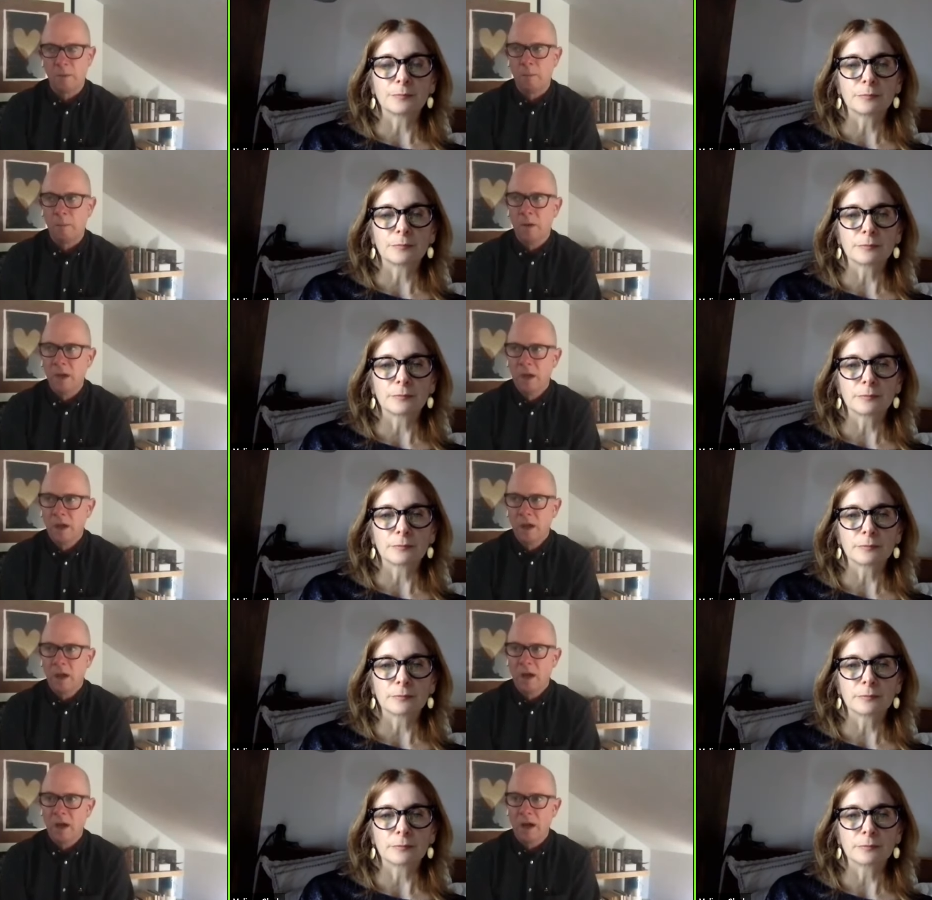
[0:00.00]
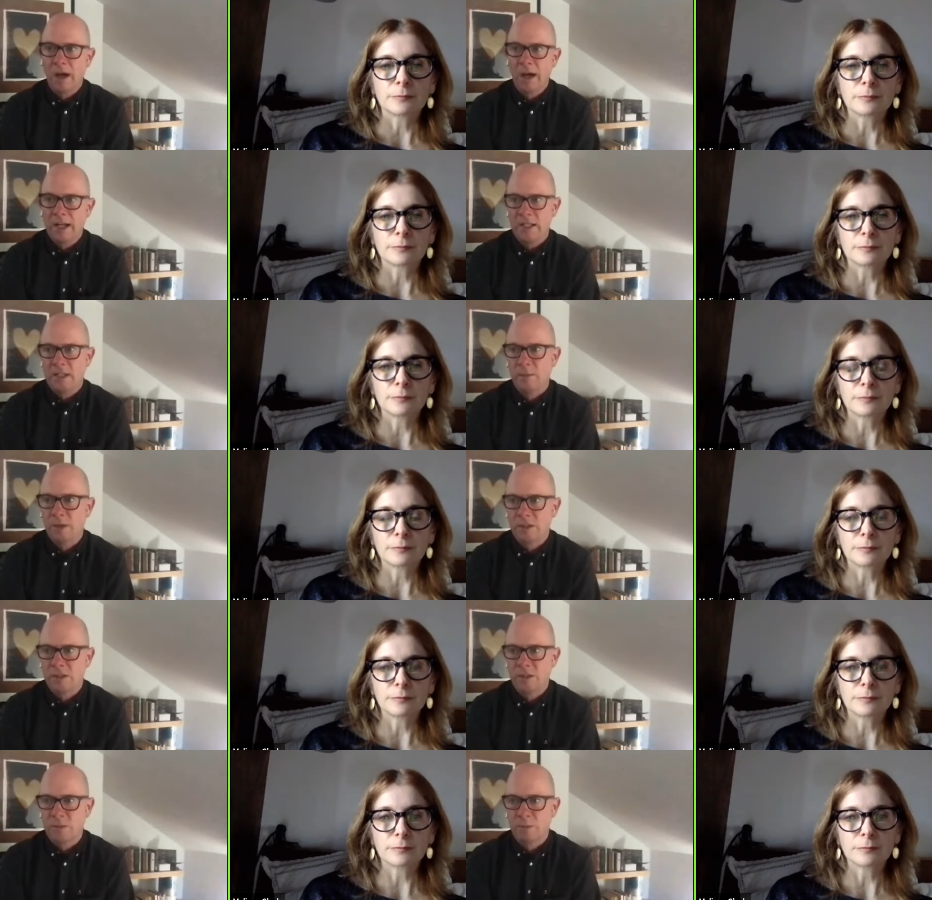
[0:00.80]
Speaker 1: Some uh,
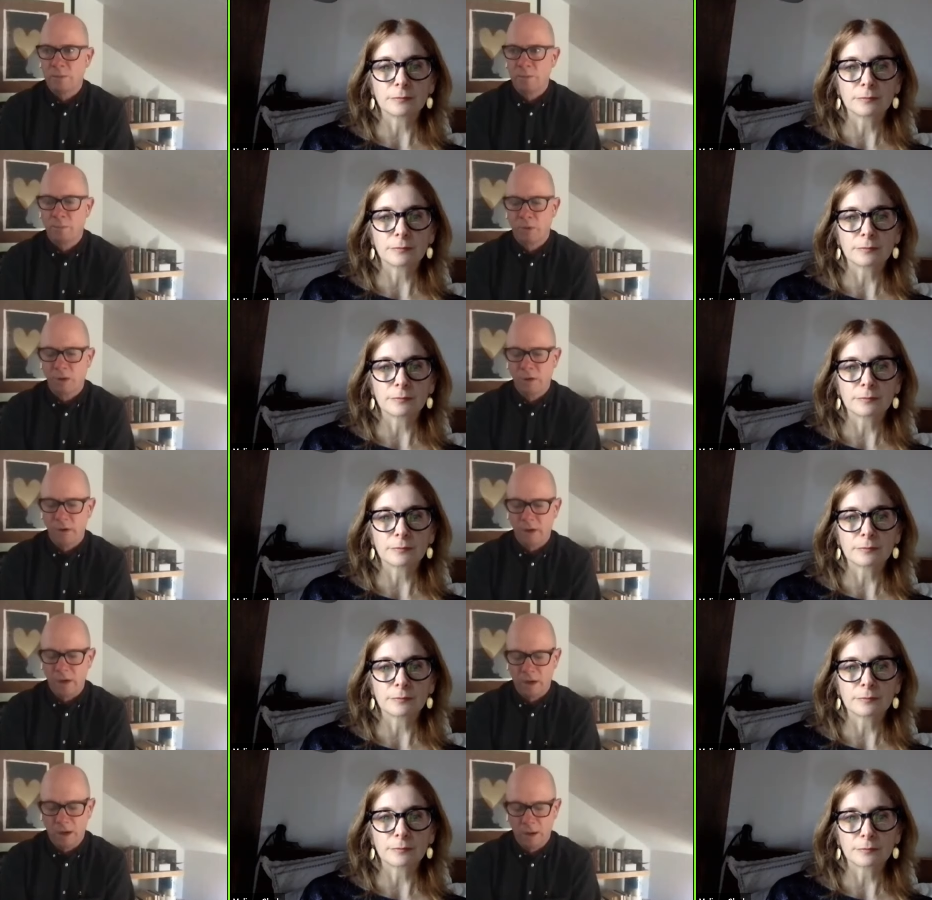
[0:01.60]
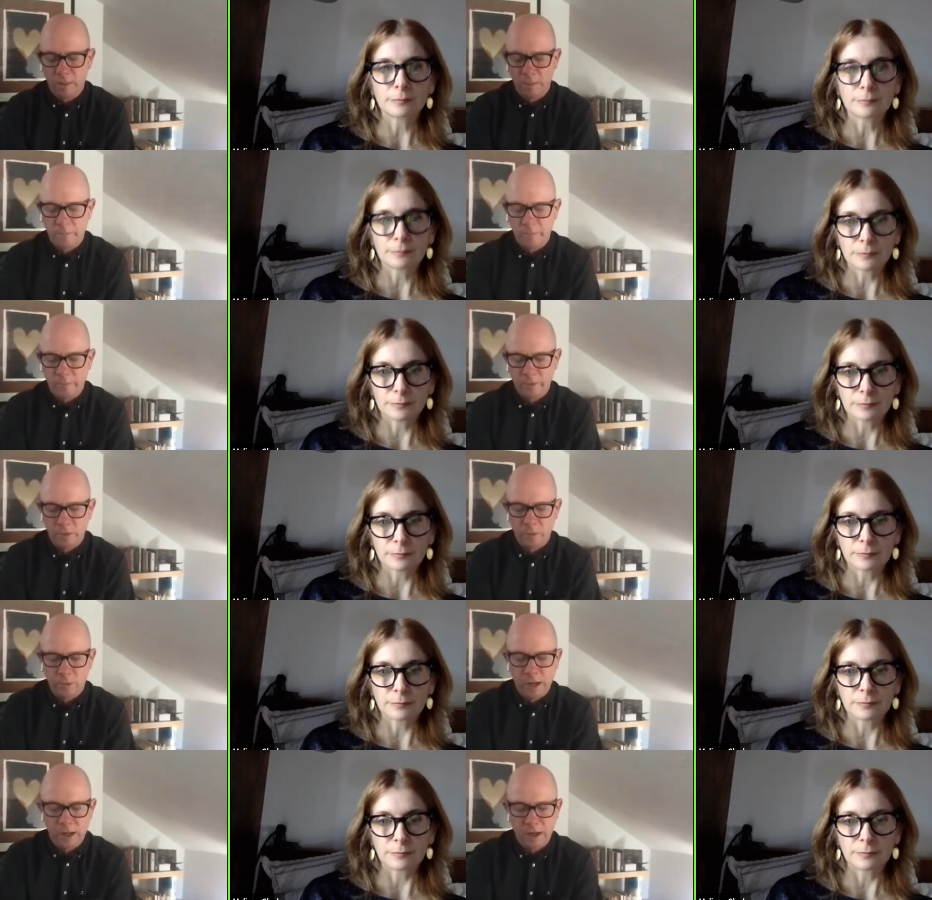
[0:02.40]
estimates put um,
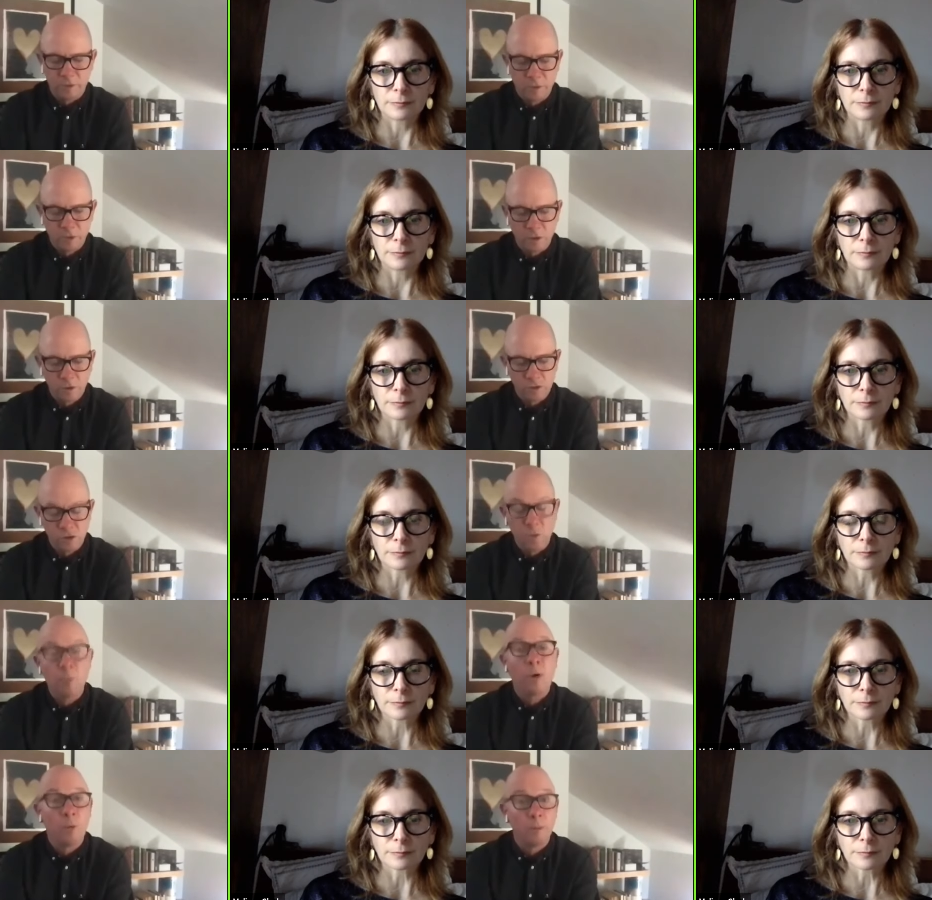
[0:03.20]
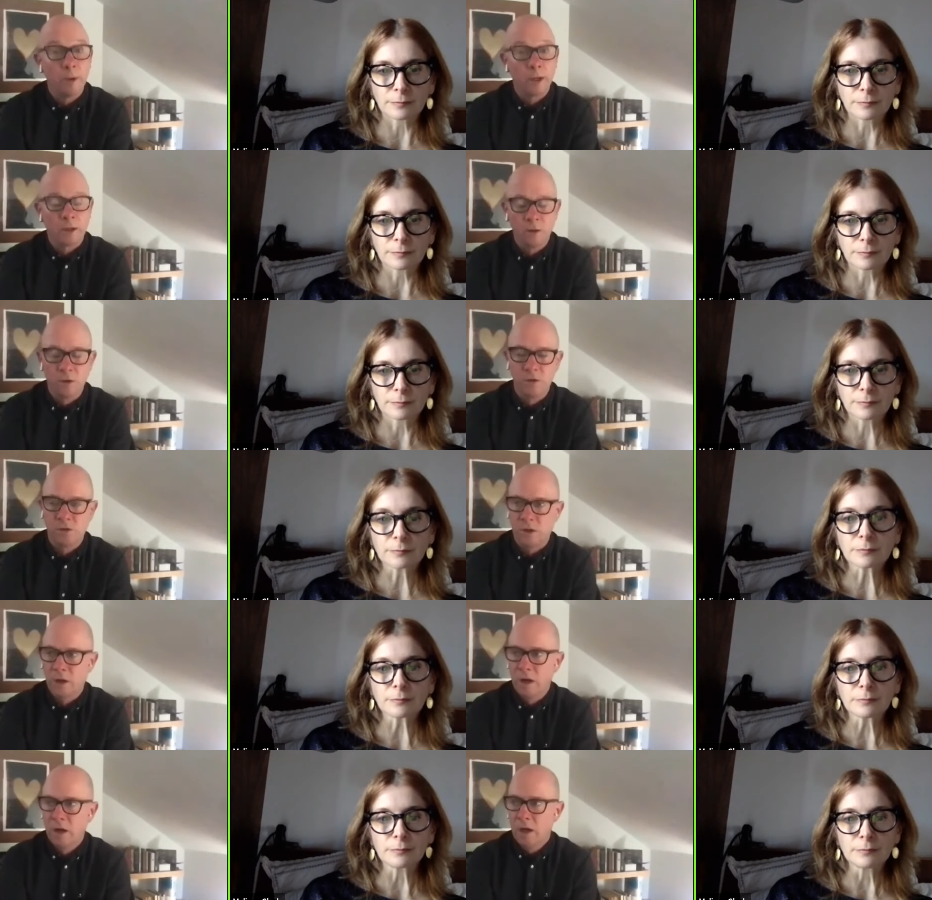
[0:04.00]
the rate of closure, permanent
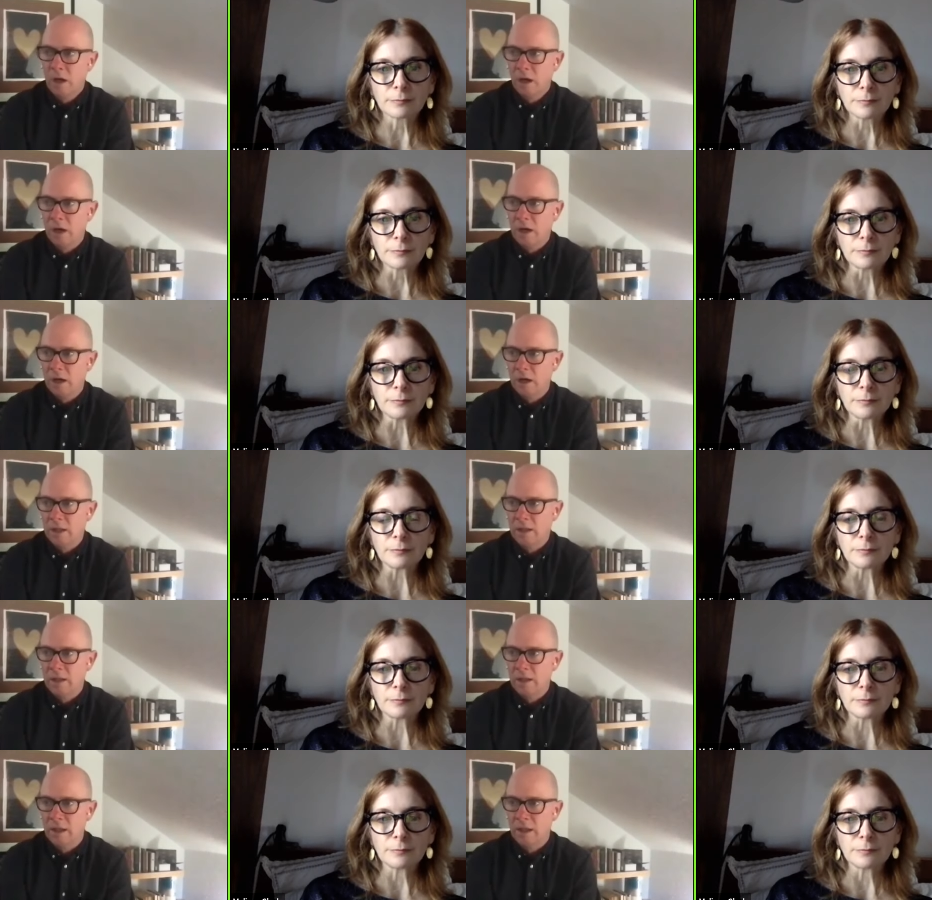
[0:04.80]
closure, uh,